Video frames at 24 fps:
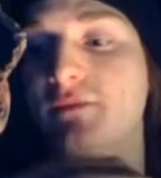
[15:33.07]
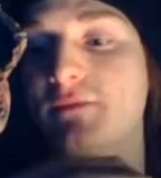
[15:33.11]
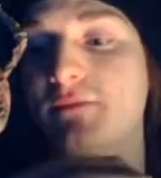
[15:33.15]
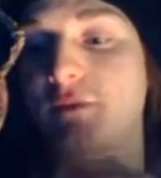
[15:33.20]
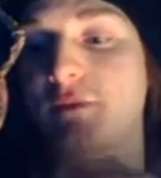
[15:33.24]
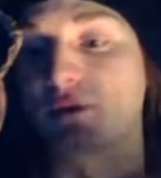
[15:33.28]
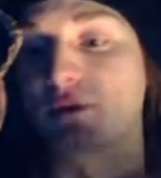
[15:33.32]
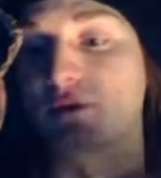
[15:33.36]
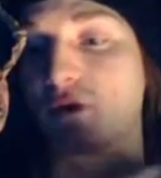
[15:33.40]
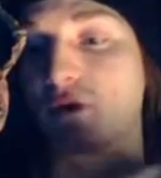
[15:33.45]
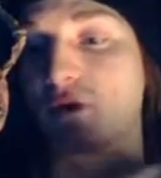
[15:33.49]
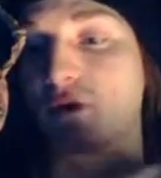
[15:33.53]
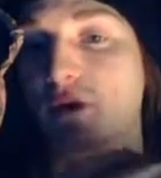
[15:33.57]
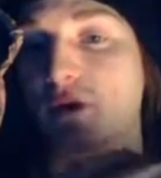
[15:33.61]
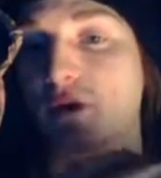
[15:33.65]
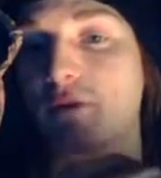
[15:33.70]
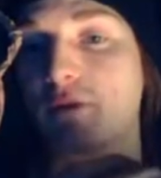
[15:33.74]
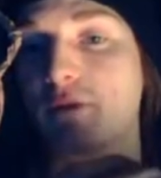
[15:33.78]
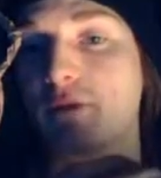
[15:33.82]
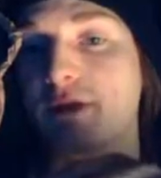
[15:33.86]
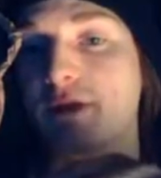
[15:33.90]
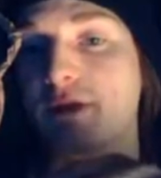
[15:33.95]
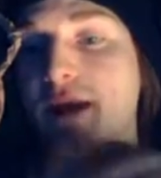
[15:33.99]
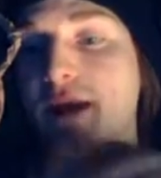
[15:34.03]

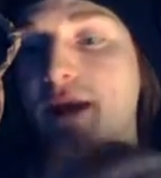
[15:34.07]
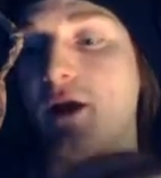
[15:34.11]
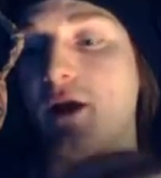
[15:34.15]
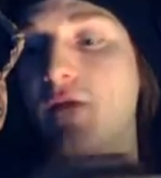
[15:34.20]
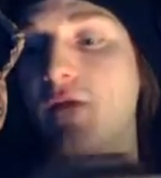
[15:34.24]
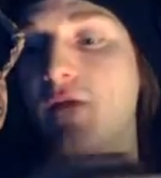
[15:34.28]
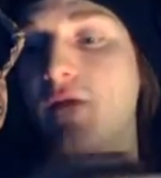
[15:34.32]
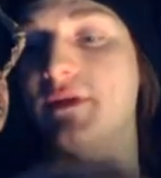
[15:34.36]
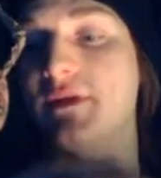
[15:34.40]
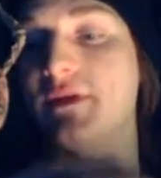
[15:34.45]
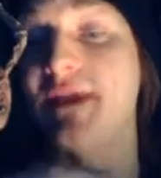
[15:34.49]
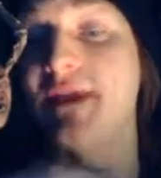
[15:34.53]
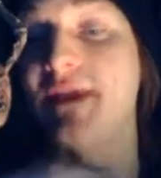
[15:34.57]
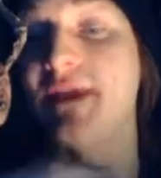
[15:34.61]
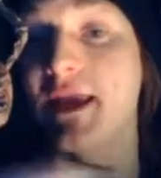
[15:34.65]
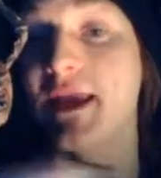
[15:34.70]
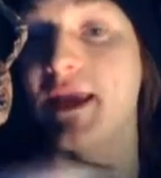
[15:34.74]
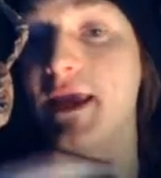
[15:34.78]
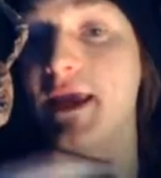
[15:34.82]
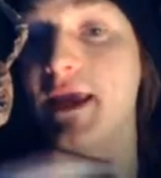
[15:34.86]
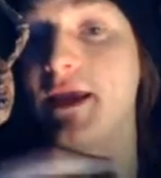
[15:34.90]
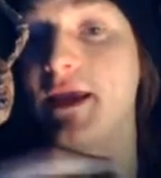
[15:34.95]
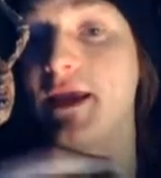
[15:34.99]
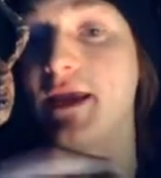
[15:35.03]
absorb and take on the
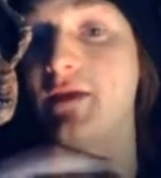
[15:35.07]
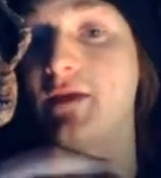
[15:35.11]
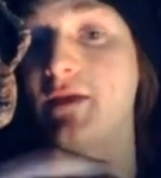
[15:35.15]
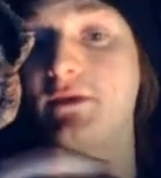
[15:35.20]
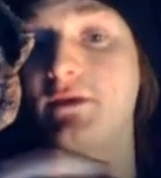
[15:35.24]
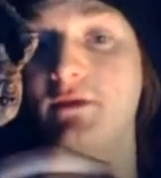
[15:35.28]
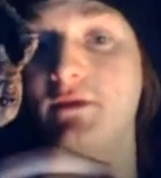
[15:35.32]
DNA